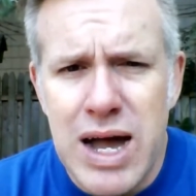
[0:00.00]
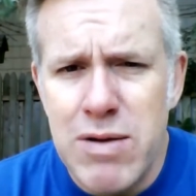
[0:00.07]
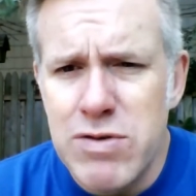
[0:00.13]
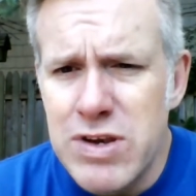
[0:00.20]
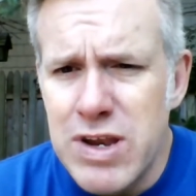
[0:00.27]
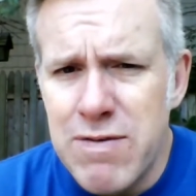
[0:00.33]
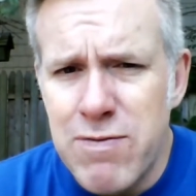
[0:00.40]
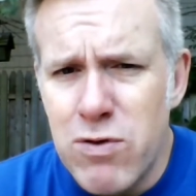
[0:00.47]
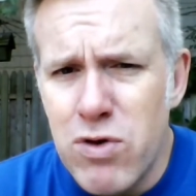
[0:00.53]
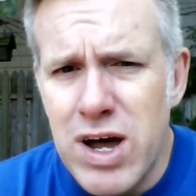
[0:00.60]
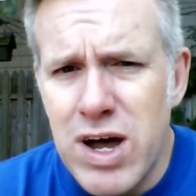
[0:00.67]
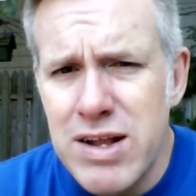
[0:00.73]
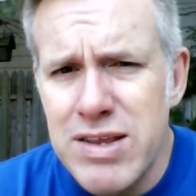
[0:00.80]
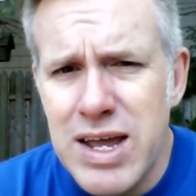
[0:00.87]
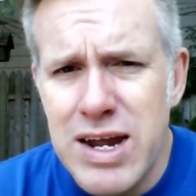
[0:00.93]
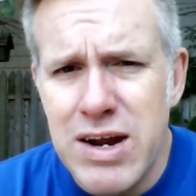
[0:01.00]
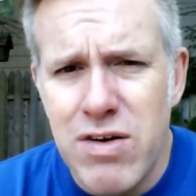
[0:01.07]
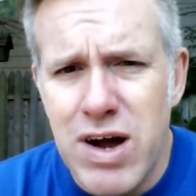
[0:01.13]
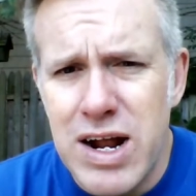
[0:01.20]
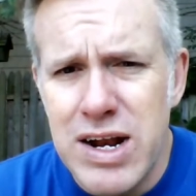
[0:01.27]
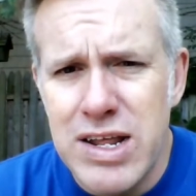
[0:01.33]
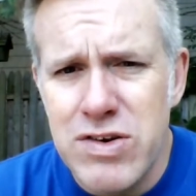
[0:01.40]
I was a full contact
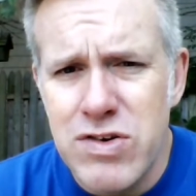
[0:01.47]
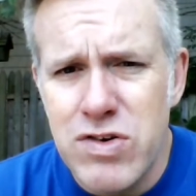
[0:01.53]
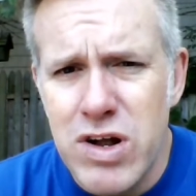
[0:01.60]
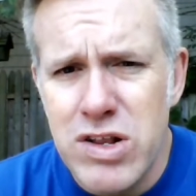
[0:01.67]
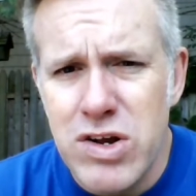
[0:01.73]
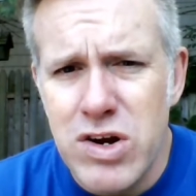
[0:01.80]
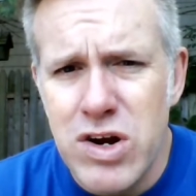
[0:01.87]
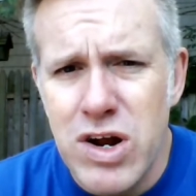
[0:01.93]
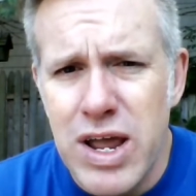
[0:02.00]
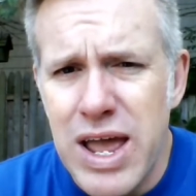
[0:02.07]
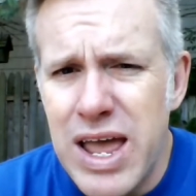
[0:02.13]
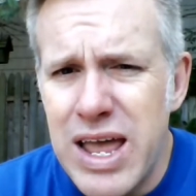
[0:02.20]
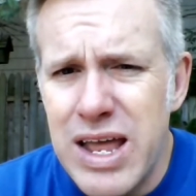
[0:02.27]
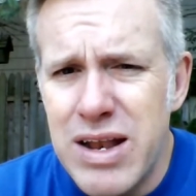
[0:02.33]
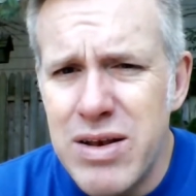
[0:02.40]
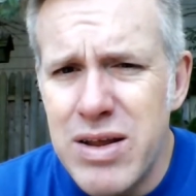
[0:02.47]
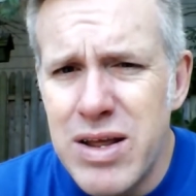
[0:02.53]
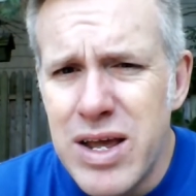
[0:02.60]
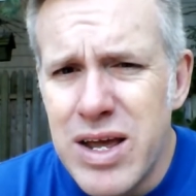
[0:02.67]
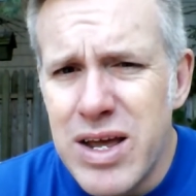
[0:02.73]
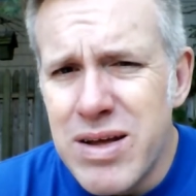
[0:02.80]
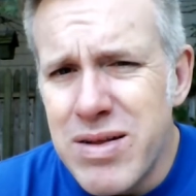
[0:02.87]
karate instructor, and
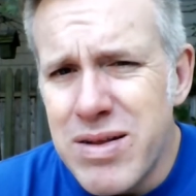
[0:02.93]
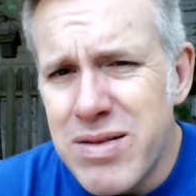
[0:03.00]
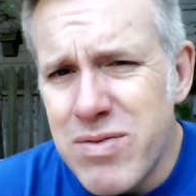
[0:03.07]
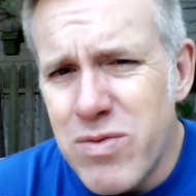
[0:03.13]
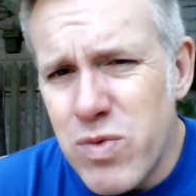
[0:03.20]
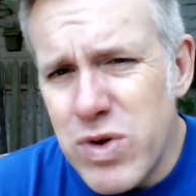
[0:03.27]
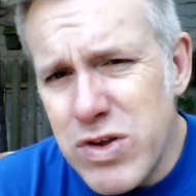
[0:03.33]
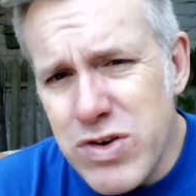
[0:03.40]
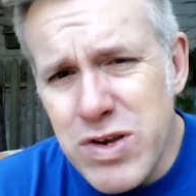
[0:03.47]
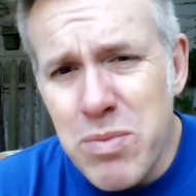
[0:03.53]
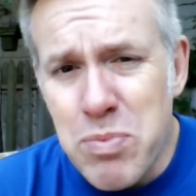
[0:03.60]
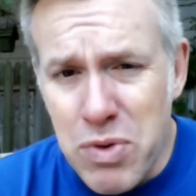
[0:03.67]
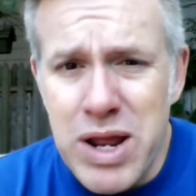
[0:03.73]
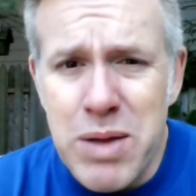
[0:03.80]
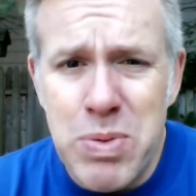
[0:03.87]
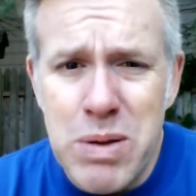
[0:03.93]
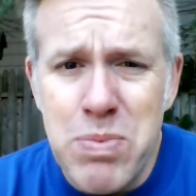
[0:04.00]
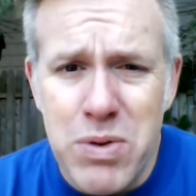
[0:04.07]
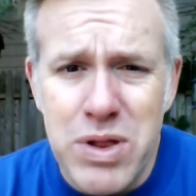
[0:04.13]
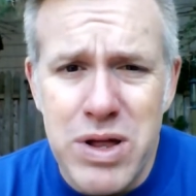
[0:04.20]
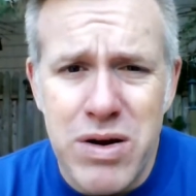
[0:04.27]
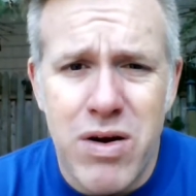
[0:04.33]
we used to break
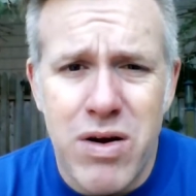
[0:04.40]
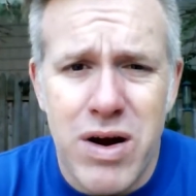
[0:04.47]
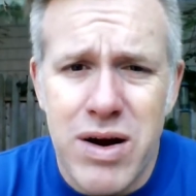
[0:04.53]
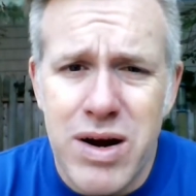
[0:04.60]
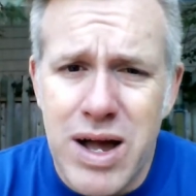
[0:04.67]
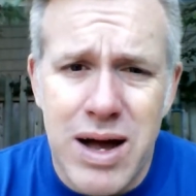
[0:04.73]
people in hard.